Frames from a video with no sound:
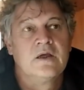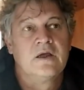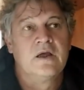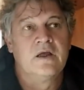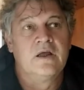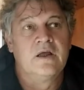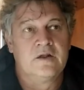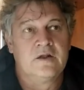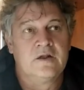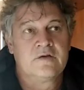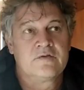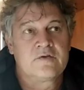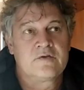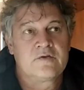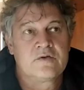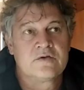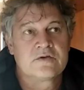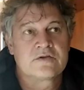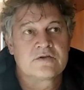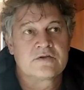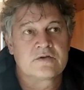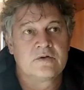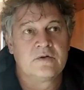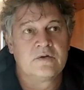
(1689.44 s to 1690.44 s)
and then, of
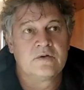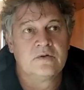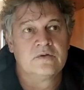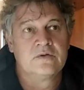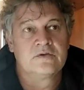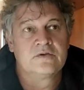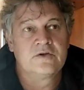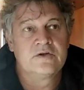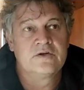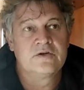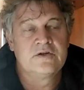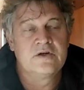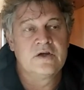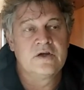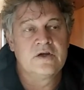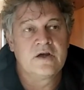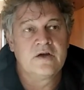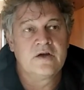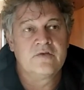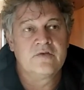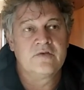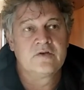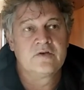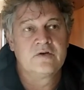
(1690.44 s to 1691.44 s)
course, also you
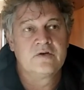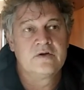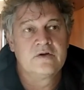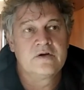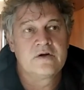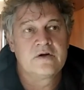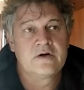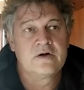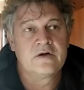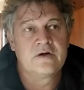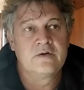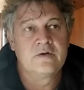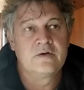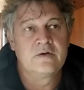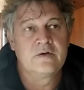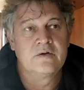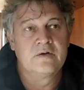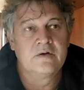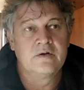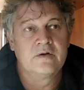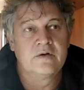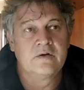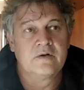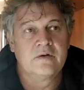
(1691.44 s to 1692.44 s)
have to look
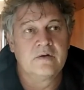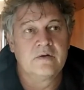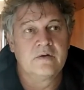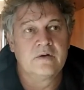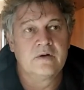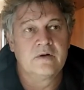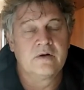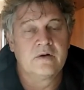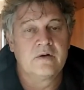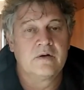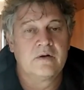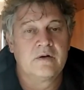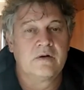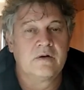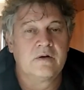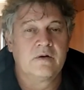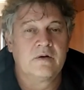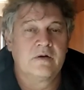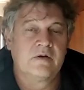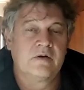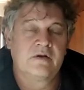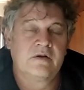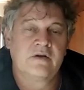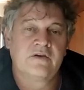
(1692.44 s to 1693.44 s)
on
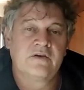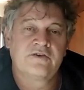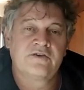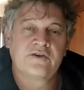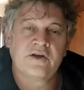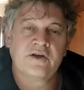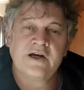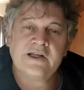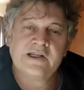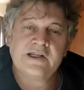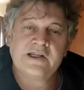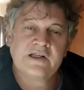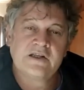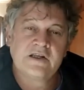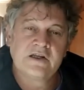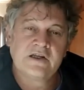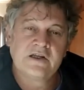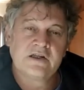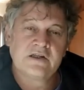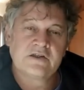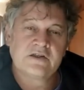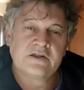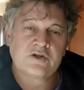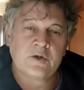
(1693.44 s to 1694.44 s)
decide that
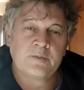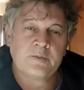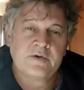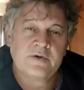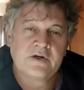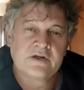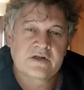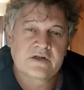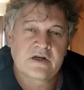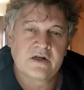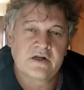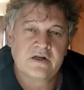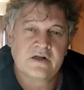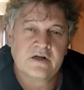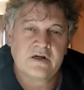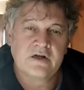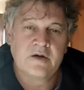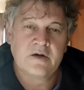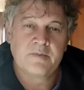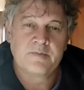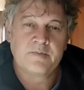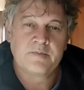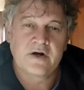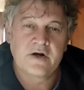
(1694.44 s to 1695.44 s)
the chopper is going to
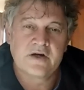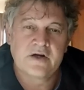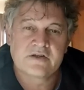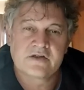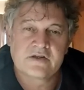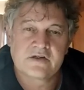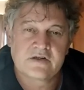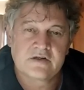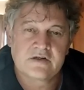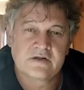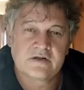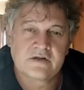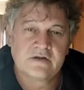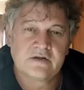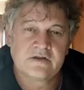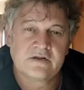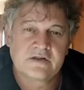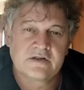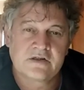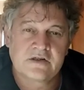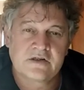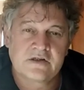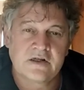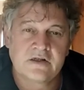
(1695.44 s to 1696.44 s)
approach a
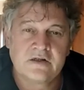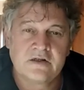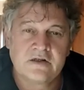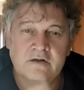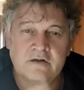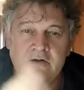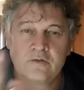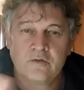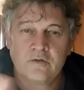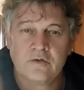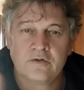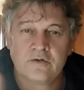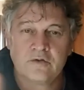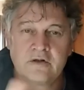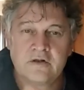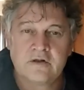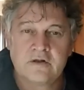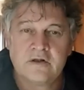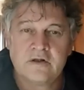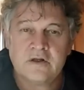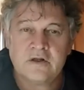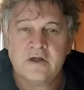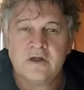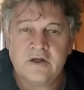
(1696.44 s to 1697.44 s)
southern
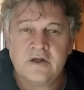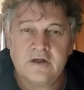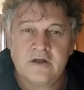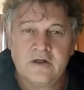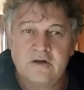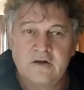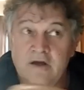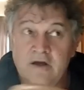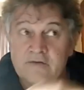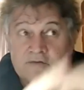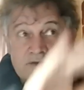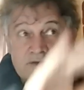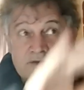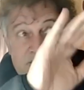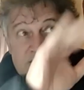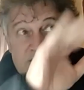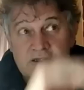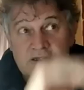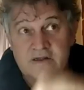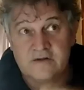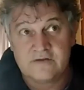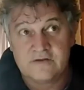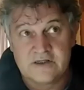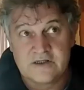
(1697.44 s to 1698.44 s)
northern, you have to
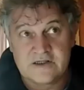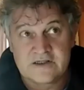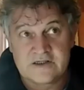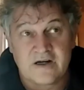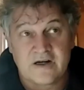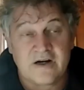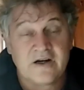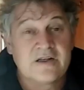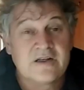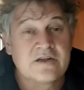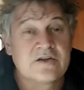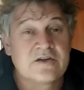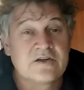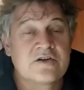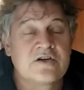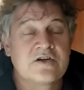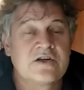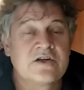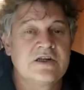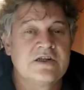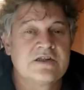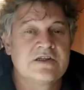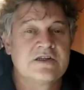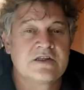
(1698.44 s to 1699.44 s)
see if there's high
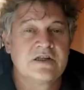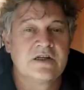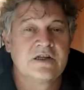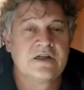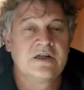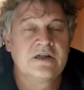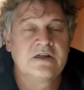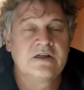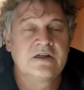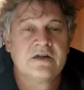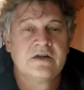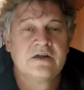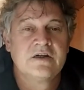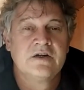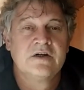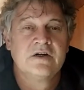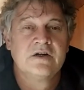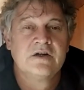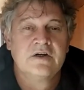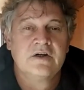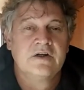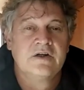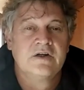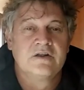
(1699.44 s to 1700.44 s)
trees there,
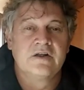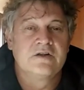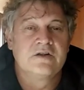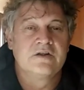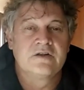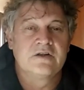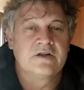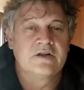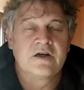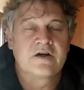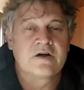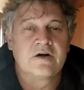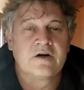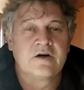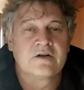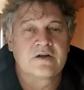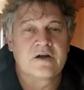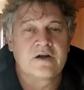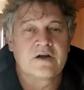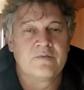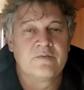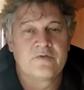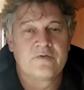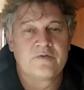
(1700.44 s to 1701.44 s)
then he
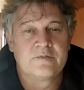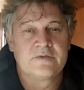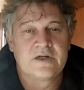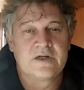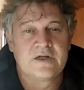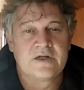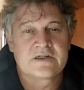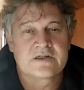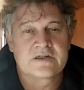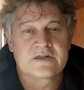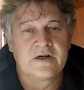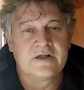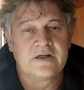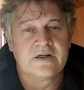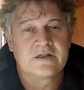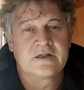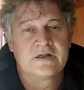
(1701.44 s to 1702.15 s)
can't come from that side.